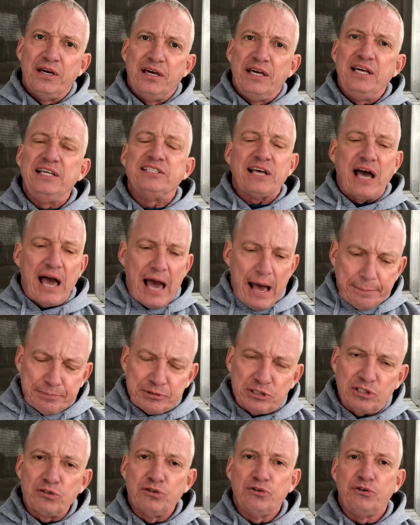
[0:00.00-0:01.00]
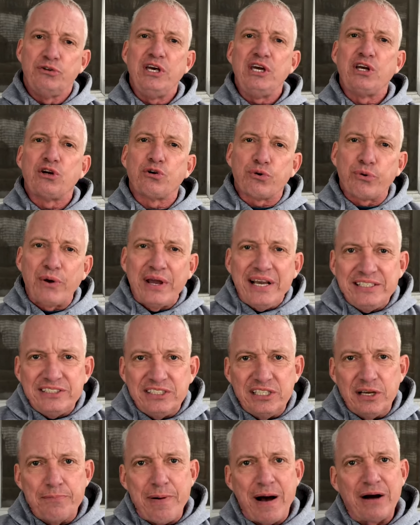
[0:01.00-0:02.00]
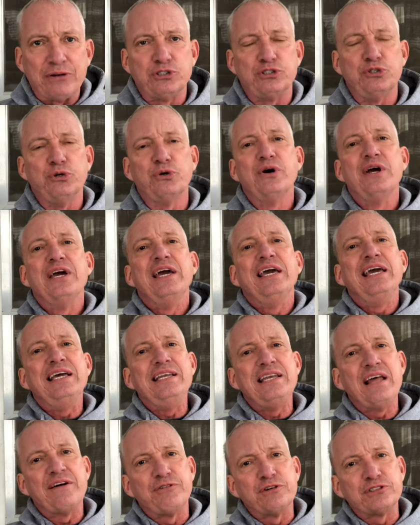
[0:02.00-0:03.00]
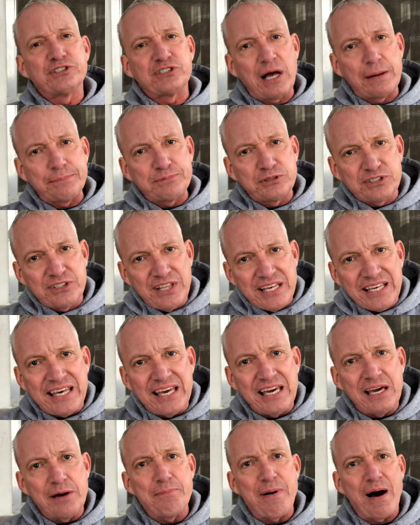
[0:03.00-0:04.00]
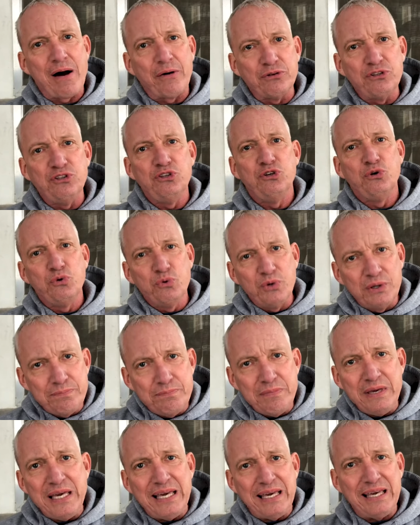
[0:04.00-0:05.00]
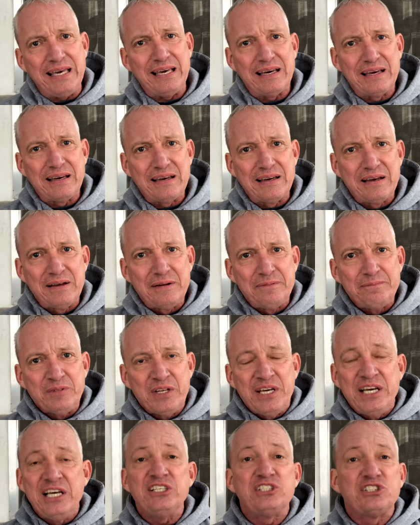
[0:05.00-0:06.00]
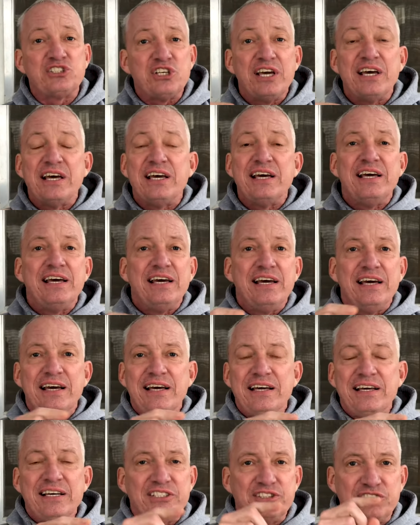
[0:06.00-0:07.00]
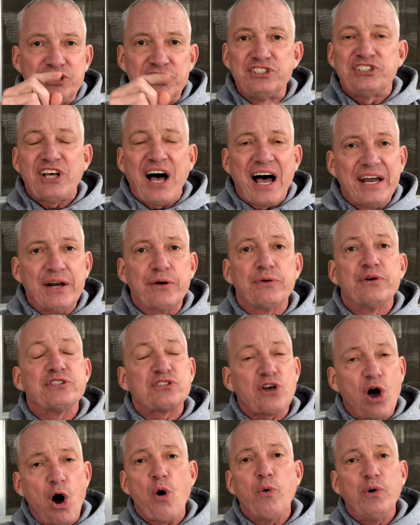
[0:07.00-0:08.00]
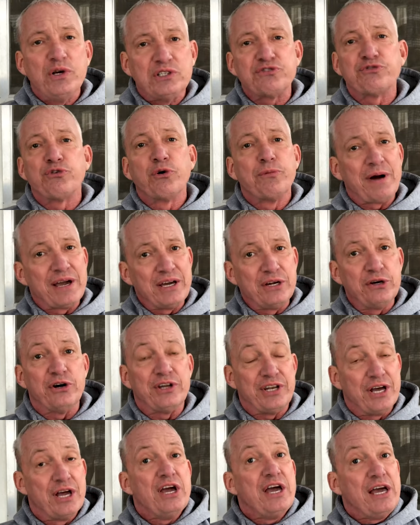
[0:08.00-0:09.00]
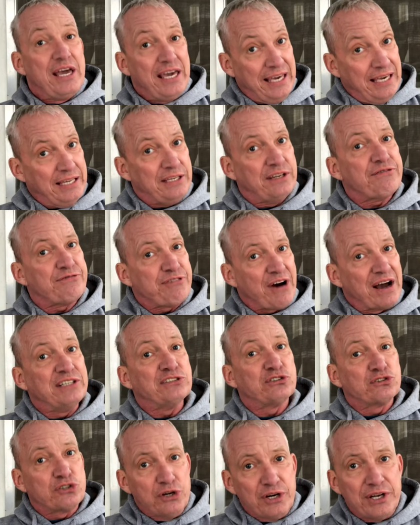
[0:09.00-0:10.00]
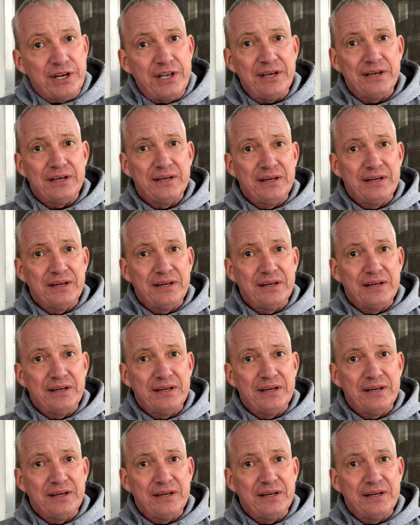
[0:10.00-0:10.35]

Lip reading: He's absolutely crazy about you. He never stops thinking about you and me. His desire is always for my good. He defines good.